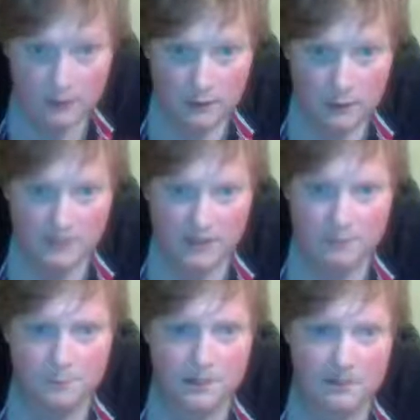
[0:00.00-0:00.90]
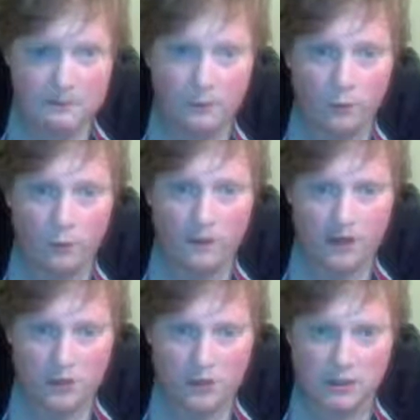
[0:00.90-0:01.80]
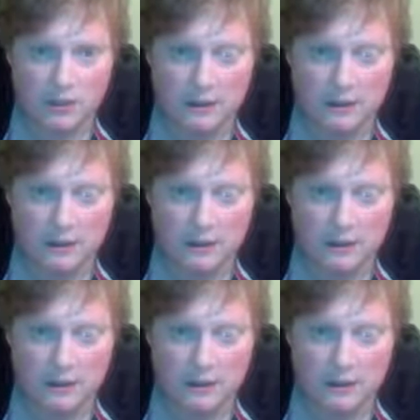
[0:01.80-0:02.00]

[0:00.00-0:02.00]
He played b4 actually.